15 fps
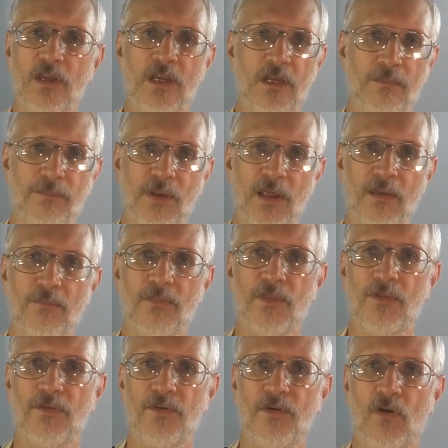he blamed
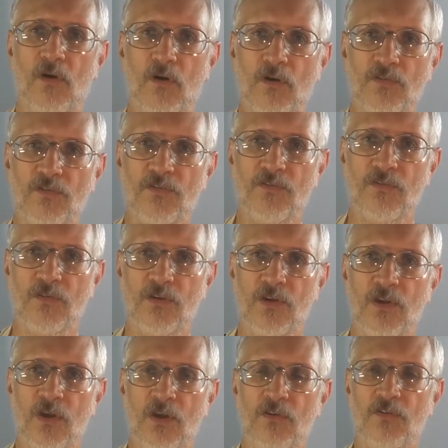the dogs.
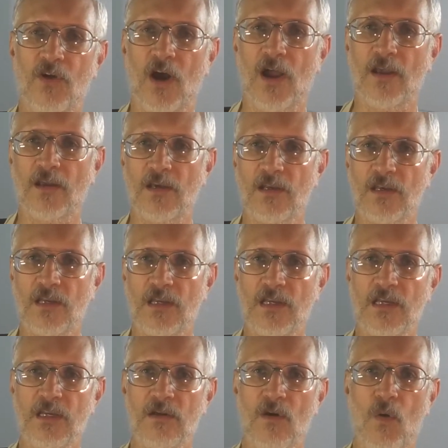So I could
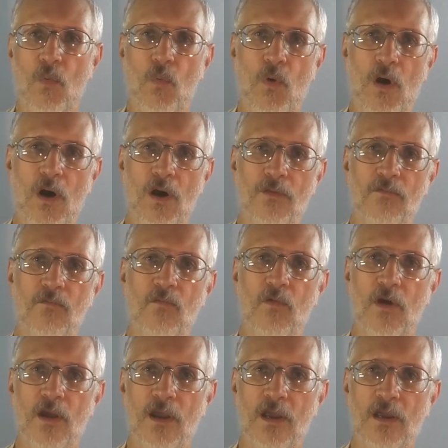eat one
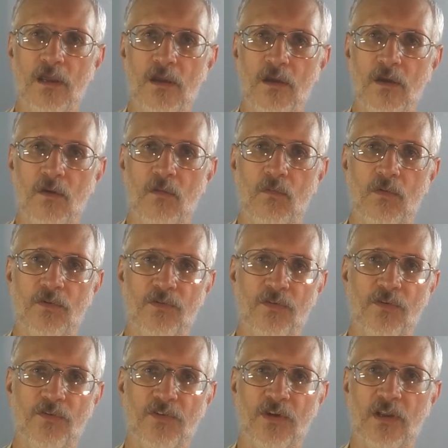way, which
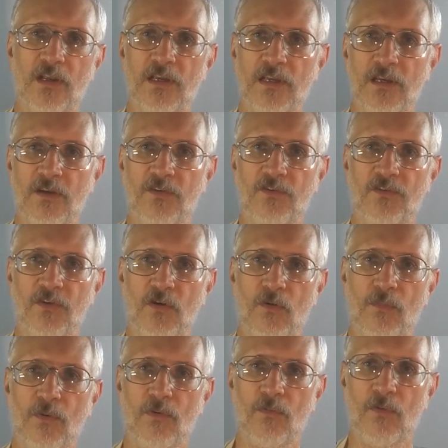was a clean and
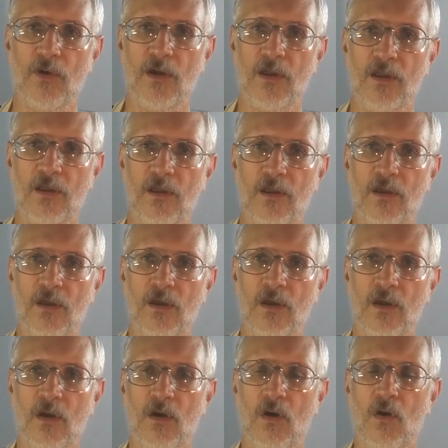sober way,
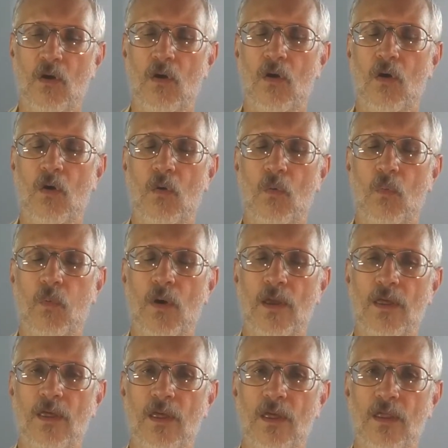
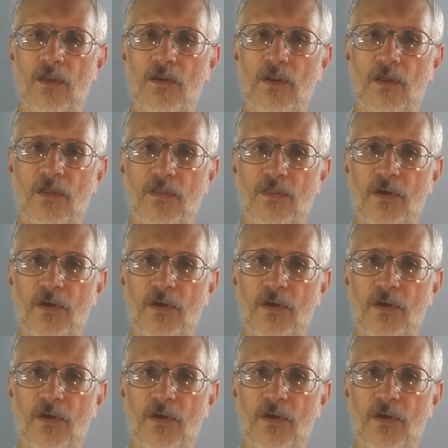when